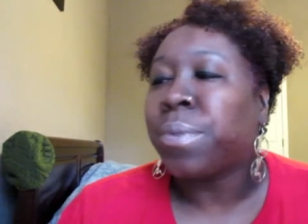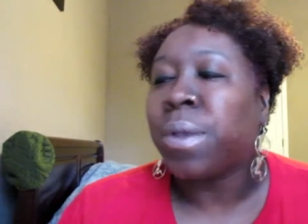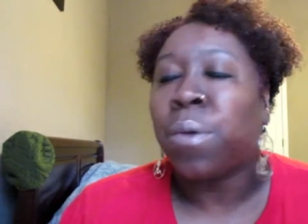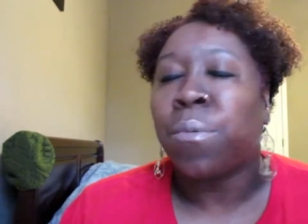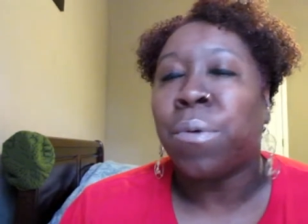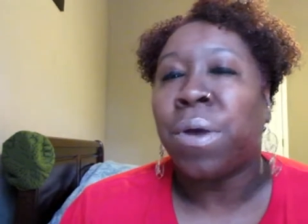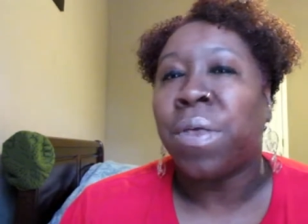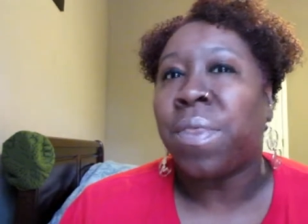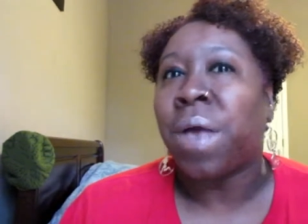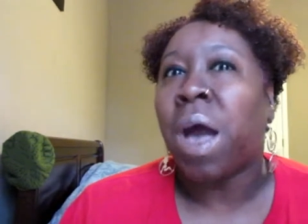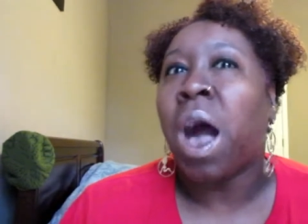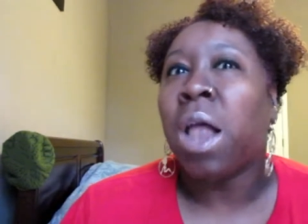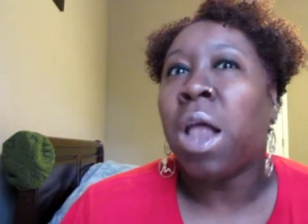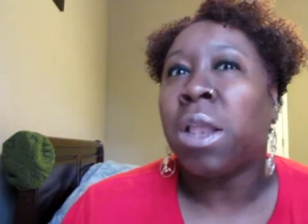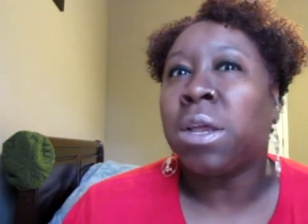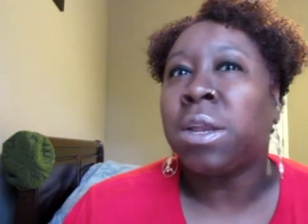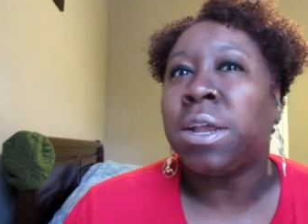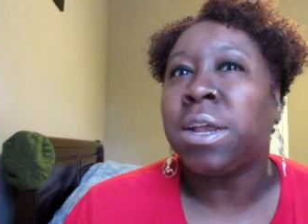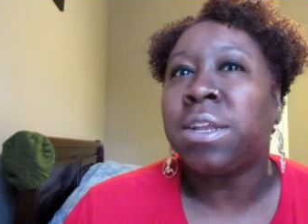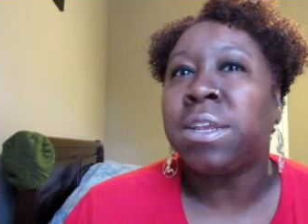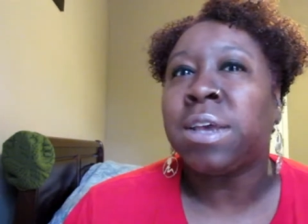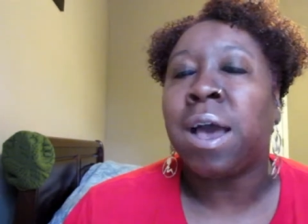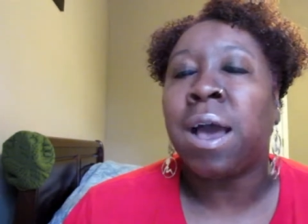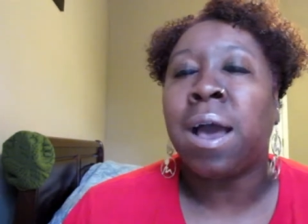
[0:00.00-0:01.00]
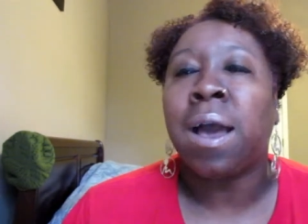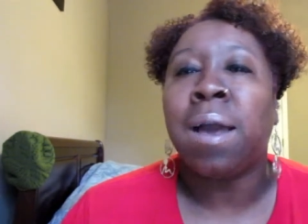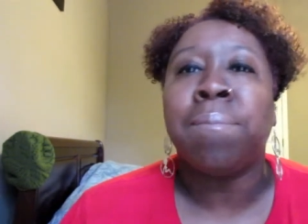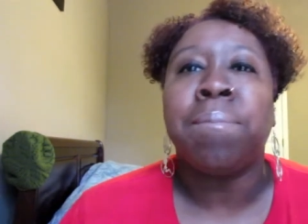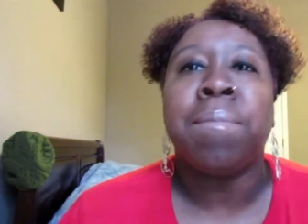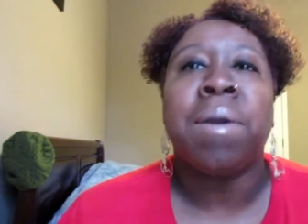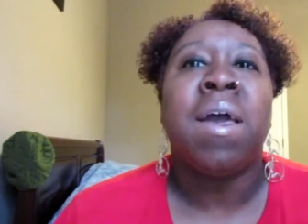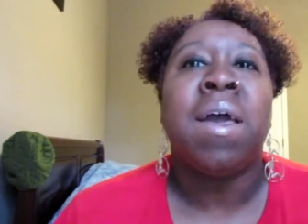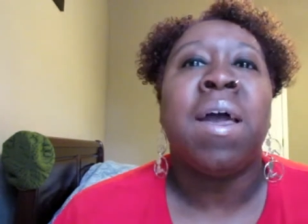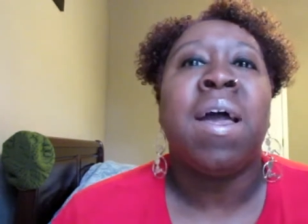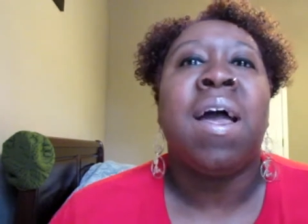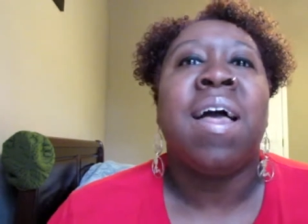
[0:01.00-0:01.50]
around the holiday
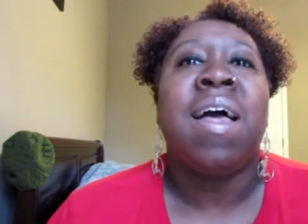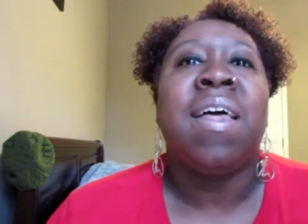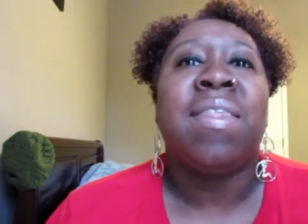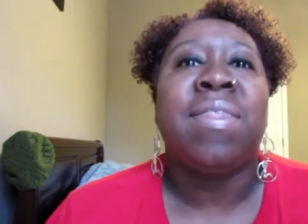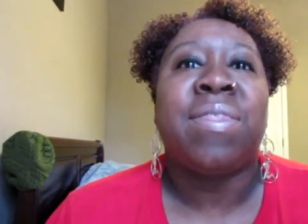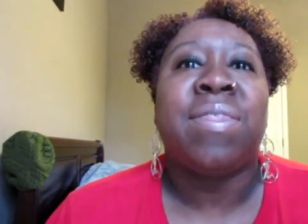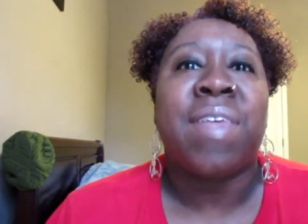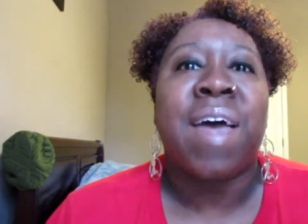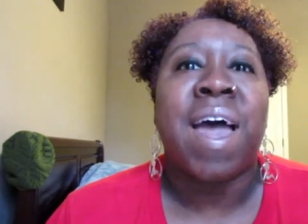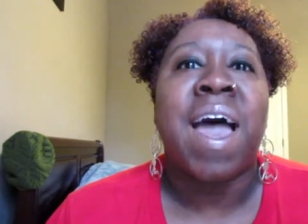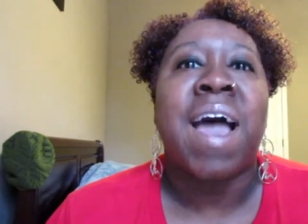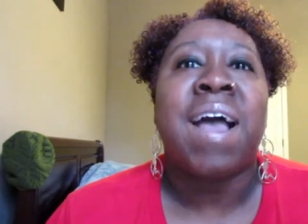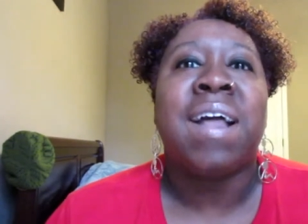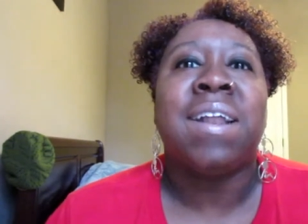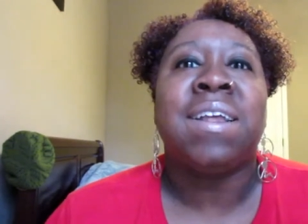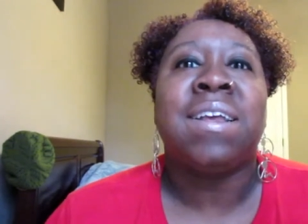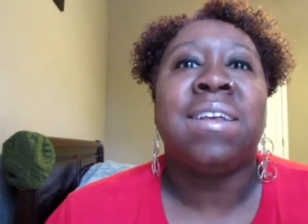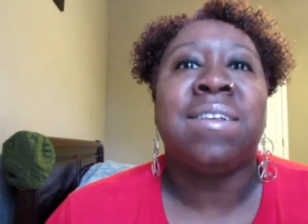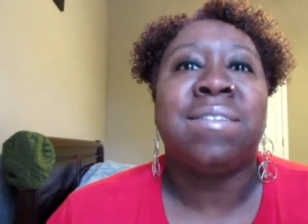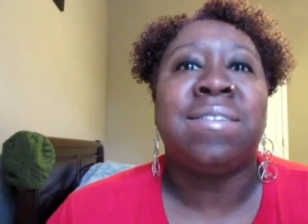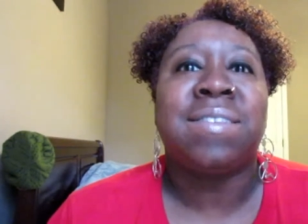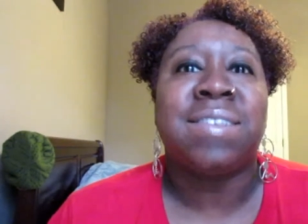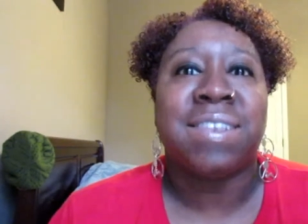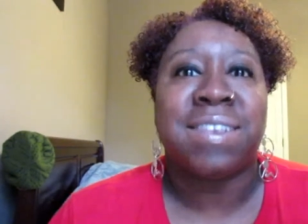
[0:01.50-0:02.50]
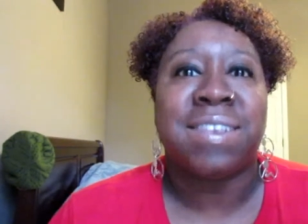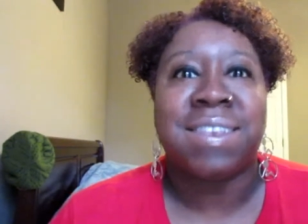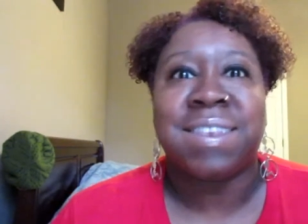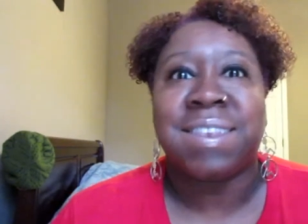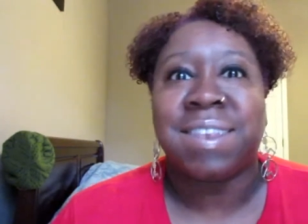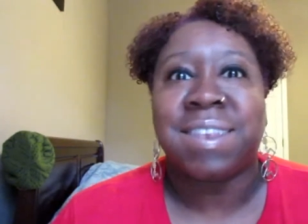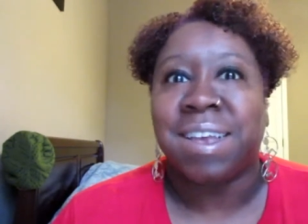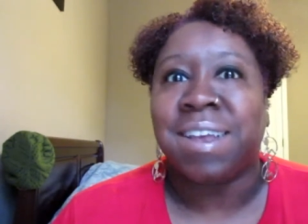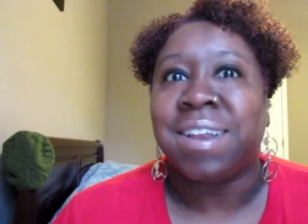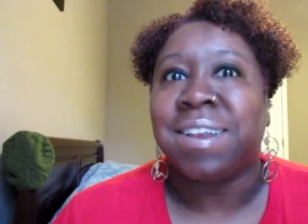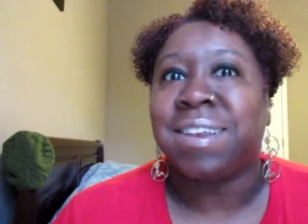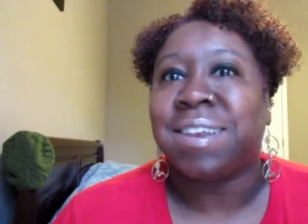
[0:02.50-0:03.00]
time, that is the
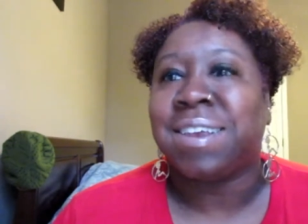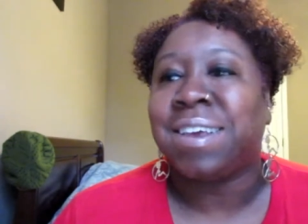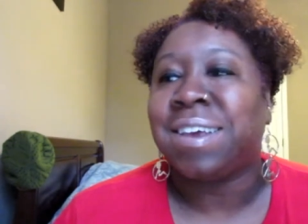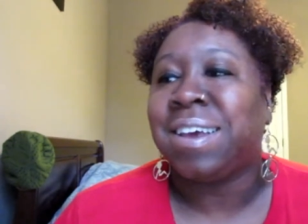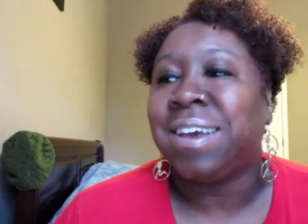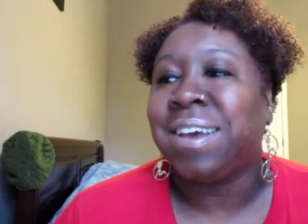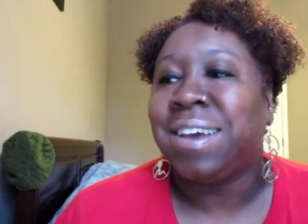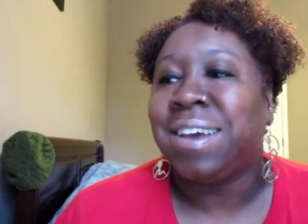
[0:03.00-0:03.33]
scent.